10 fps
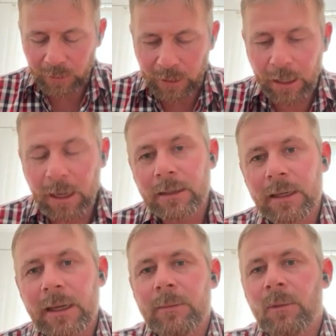
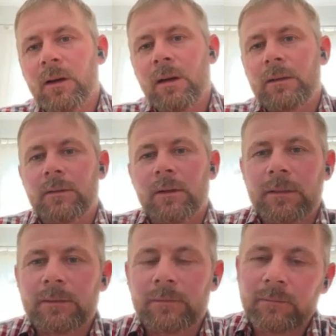
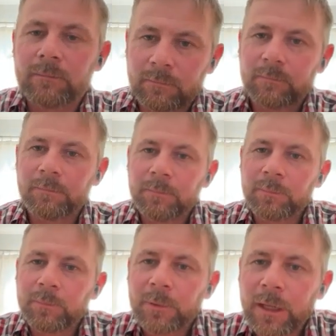I'd
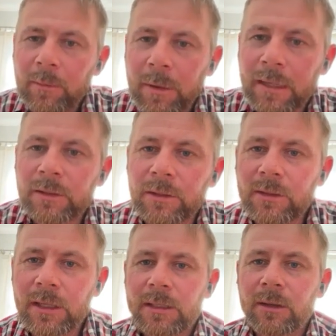go back to
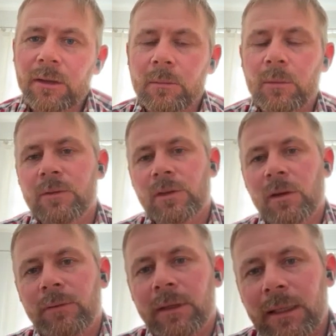teaching her to move
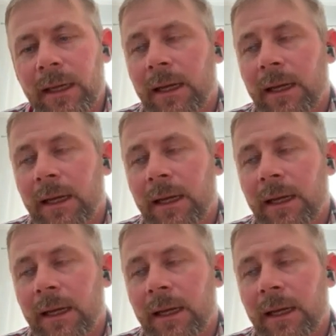softly.